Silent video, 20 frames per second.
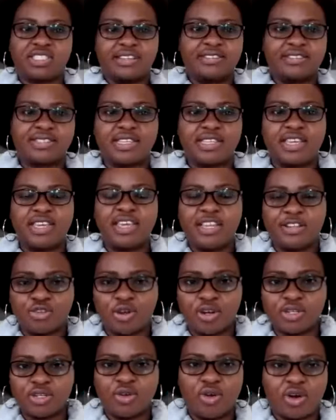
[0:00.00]
and see. He
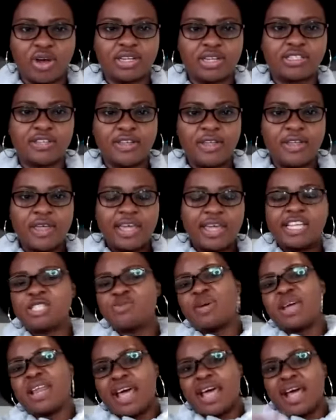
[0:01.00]
told God, it's
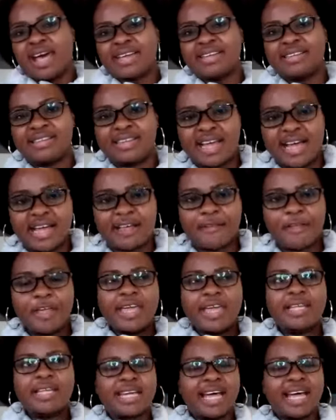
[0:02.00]
better I die.
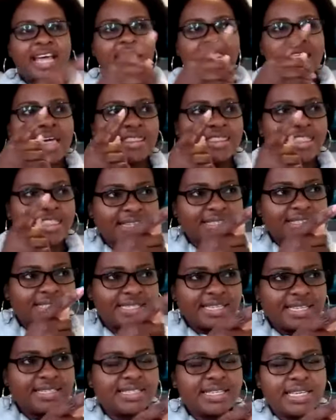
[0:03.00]
It's either that
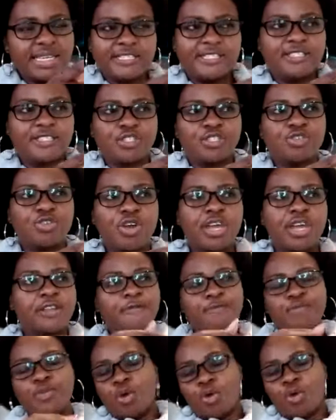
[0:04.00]
city is destroyed
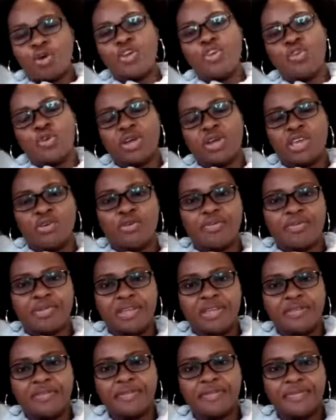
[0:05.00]
or you kill
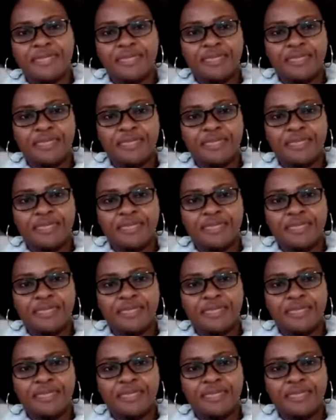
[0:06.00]
me.